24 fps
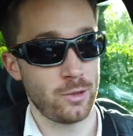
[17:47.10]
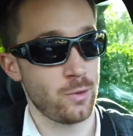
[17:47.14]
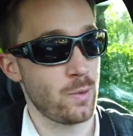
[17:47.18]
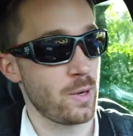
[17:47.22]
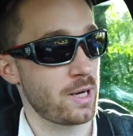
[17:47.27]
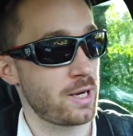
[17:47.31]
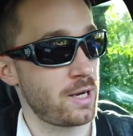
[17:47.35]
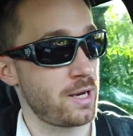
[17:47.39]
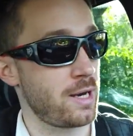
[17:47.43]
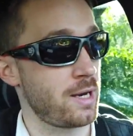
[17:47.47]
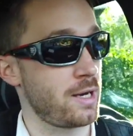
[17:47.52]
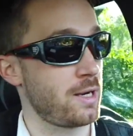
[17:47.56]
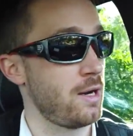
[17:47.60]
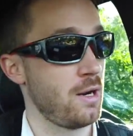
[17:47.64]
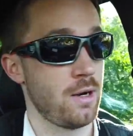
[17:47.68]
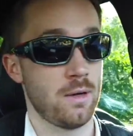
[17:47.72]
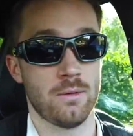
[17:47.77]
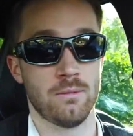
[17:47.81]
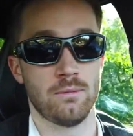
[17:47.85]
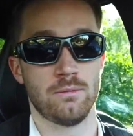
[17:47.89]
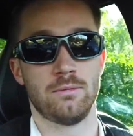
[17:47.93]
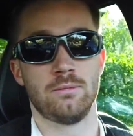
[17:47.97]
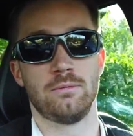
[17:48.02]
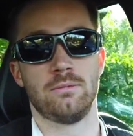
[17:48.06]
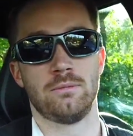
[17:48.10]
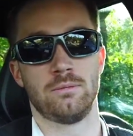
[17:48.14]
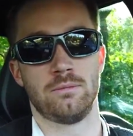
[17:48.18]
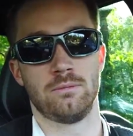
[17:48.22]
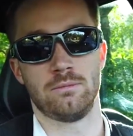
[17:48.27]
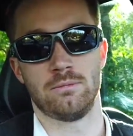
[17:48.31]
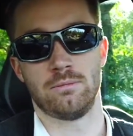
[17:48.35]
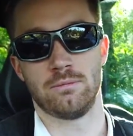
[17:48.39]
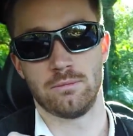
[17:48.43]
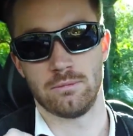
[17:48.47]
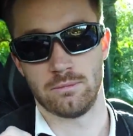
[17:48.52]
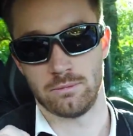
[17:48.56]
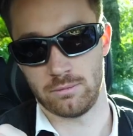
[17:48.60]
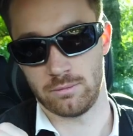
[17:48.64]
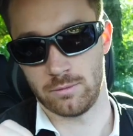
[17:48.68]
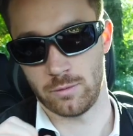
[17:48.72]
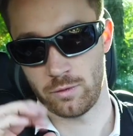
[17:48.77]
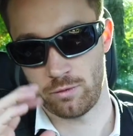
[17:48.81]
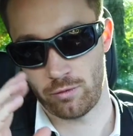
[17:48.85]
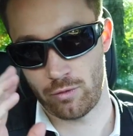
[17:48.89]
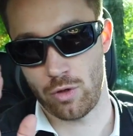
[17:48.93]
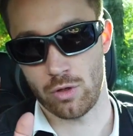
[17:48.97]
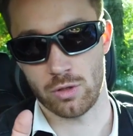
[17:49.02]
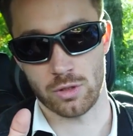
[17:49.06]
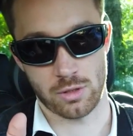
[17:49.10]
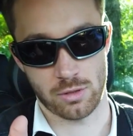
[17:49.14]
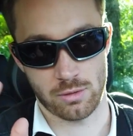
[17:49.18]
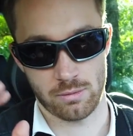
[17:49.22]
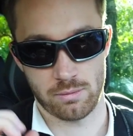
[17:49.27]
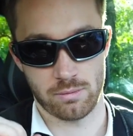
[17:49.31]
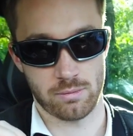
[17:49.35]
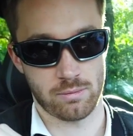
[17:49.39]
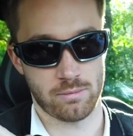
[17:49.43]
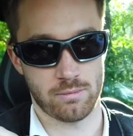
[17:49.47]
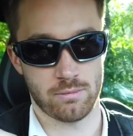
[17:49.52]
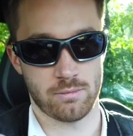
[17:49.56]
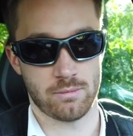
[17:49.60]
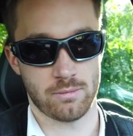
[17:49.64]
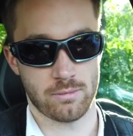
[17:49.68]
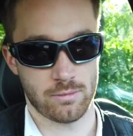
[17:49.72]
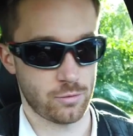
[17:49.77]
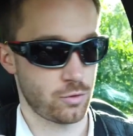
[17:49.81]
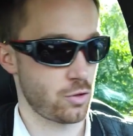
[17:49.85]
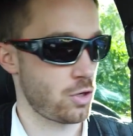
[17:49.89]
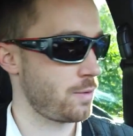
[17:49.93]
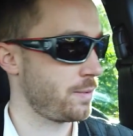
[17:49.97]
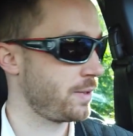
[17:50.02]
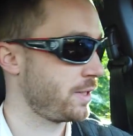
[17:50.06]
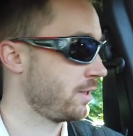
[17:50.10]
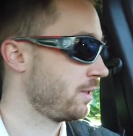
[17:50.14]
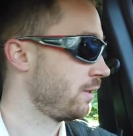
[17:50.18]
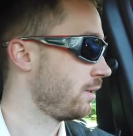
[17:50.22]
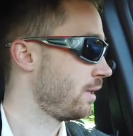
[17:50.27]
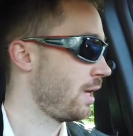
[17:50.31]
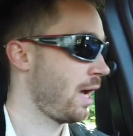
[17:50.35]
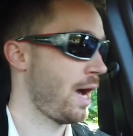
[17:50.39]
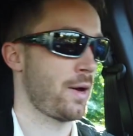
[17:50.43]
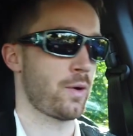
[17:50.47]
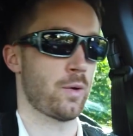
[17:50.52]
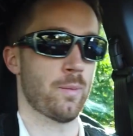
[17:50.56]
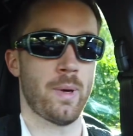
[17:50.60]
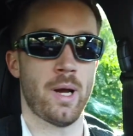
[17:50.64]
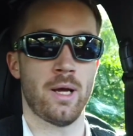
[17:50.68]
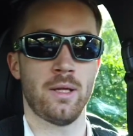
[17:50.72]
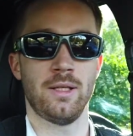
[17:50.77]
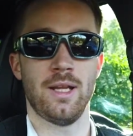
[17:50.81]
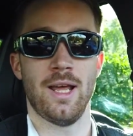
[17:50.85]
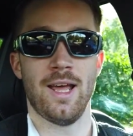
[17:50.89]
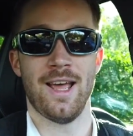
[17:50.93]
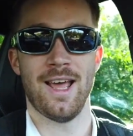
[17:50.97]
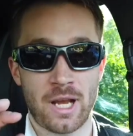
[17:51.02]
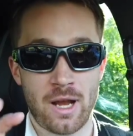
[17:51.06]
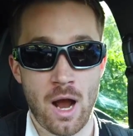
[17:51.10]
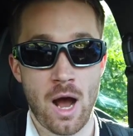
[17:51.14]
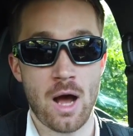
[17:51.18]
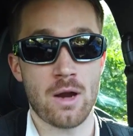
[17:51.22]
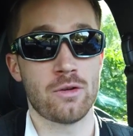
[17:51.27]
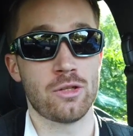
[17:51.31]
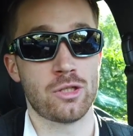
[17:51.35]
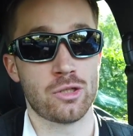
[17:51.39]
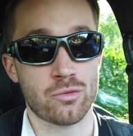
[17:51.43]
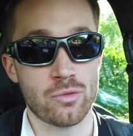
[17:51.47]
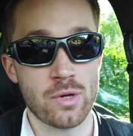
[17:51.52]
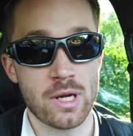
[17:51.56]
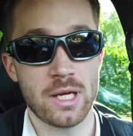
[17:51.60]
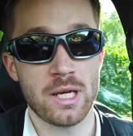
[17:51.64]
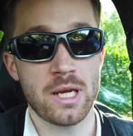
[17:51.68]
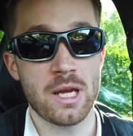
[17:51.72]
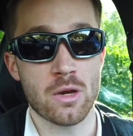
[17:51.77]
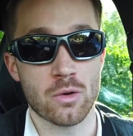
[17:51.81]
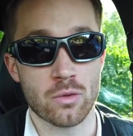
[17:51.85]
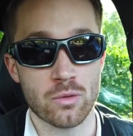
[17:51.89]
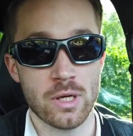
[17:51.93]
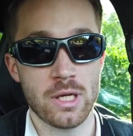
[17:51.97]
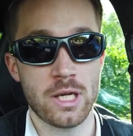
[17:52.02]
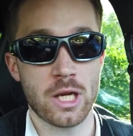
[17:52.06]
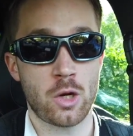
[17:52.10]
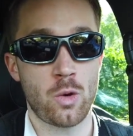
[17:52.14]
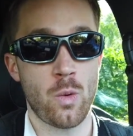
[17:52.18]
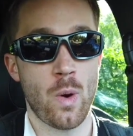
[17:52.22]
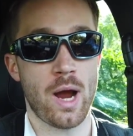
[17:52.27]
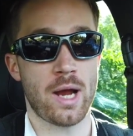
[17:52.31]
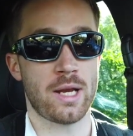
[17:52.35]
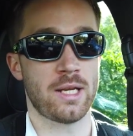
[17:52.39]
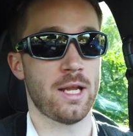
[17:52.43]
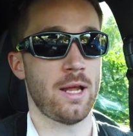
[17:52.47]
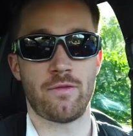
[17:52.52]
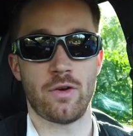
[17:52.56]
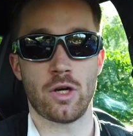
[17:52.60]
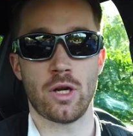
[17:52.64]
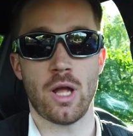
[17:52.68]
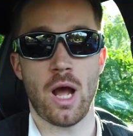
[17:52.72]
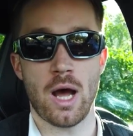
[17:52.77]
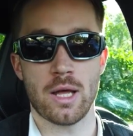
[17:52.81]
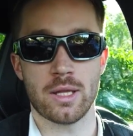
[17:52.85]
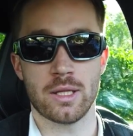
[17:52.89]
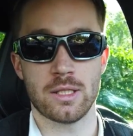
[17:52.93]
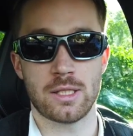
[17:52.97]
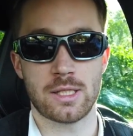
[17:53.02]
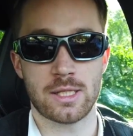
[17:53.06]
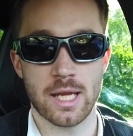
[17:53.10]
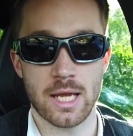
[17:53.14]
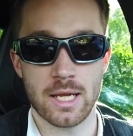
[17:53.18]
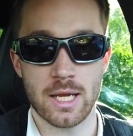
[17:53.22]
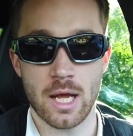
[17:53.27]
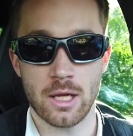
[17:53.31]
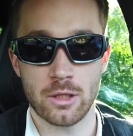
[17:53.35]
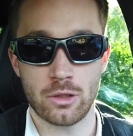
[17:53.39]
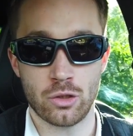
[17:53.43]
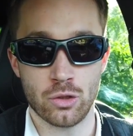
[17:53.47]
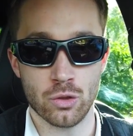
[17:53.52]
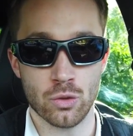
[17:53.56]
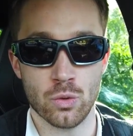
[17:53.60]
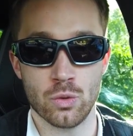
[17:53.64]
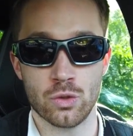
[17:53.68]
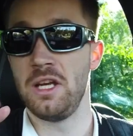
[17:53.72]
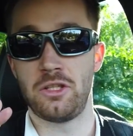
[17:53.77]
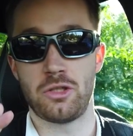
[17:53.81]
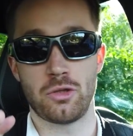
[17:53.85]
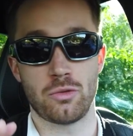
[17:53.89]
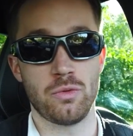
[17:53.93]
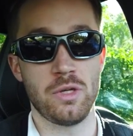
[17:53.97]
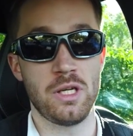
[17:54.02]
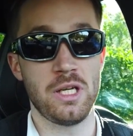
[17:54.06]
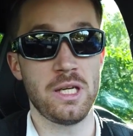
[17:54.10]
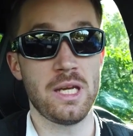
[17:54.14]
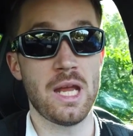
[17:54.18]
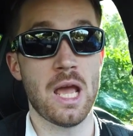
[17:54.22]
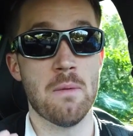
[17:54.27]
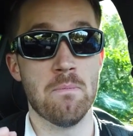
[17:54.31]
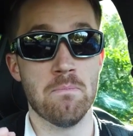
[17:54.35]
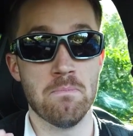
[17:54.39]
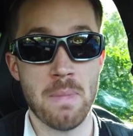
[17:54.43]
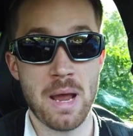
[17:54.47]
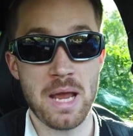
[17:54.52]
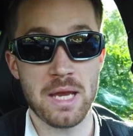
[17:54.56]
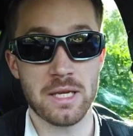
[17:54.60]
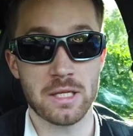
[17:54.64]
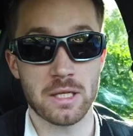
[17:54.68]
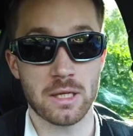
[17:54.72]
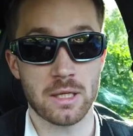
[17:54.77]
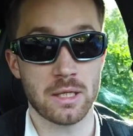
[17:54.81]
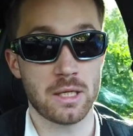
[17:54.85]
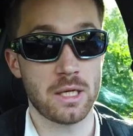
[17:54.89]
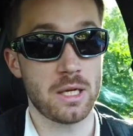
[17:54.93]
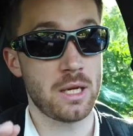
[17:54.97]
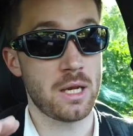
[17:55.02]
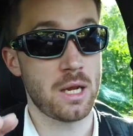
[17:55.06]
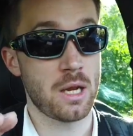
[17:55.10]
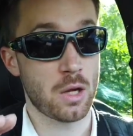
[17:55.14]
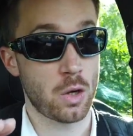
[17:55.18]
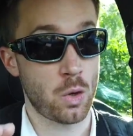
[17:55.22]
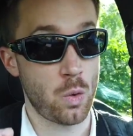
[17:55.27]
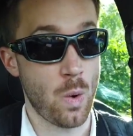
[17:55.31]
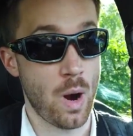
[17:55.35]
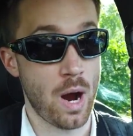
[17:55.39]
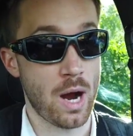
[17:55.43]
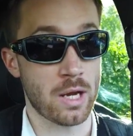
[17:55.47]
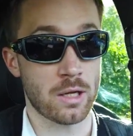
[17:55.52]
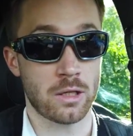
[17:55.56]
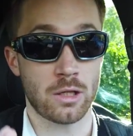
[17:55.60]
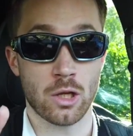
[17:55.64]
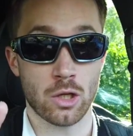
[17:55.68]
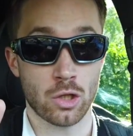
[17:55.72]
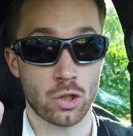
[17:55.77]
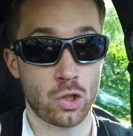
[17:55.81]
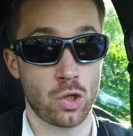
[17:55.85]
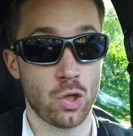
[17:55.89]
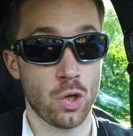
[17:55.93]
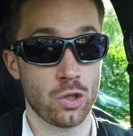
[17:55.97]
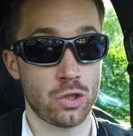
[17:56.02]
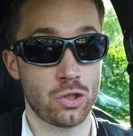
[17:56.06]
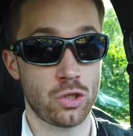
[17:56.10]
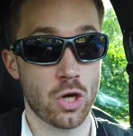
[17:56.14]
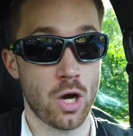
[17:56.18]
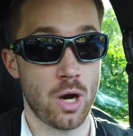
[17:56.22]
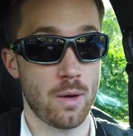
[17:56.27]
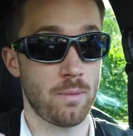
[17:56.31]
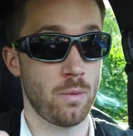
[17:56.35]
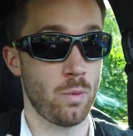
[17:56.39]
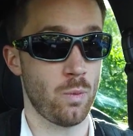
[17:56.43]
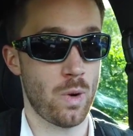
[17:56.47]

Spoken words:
doing here, of course, German Autobahn, the car is really quiet. I've heard others say that too. It's really amazingly quiet. Good job